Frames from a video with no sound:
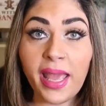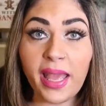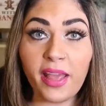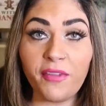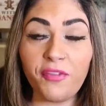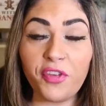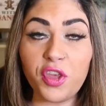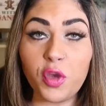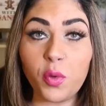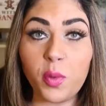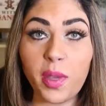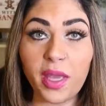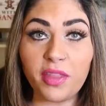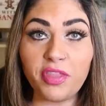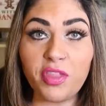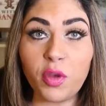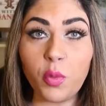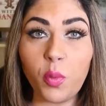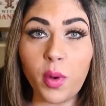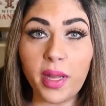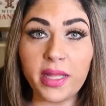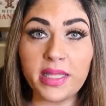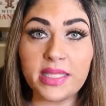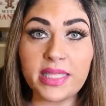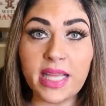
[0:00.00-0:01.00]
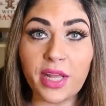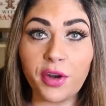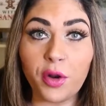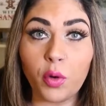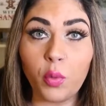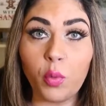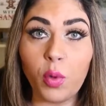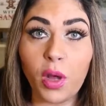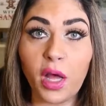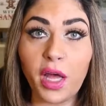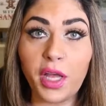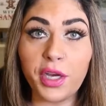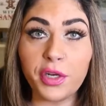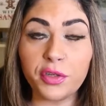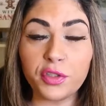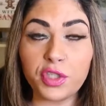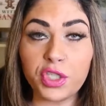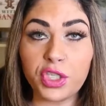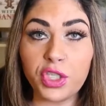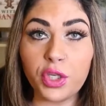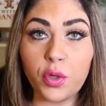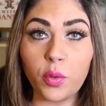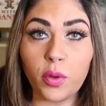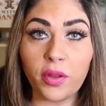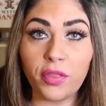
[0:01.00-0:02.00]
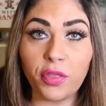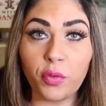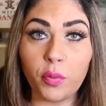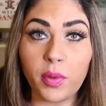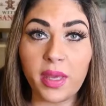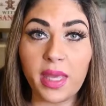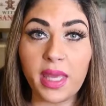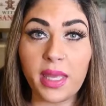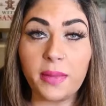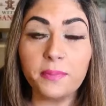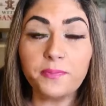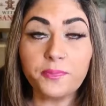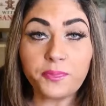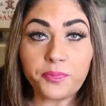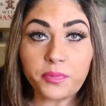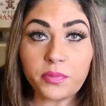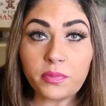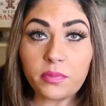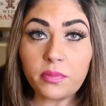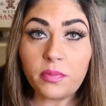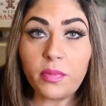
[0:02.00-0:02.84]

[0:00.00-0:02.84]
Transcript: If you get the ones that are 1 or 2 or 3